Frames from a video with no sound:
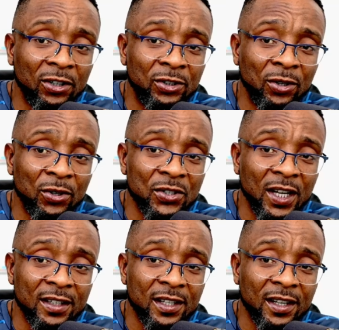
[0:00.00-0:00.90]
those
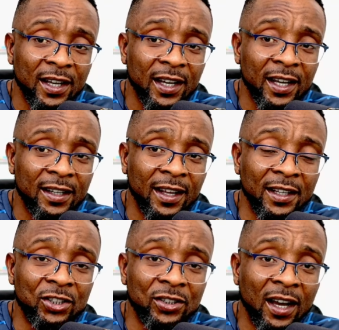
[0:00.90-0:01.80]
that
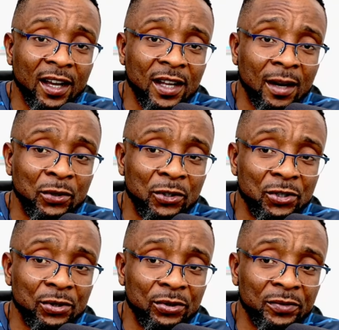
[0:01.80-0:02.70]
Nigeria has happened
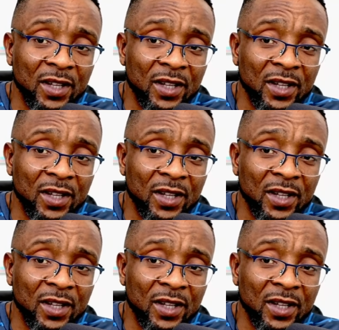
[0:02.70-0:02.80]
to,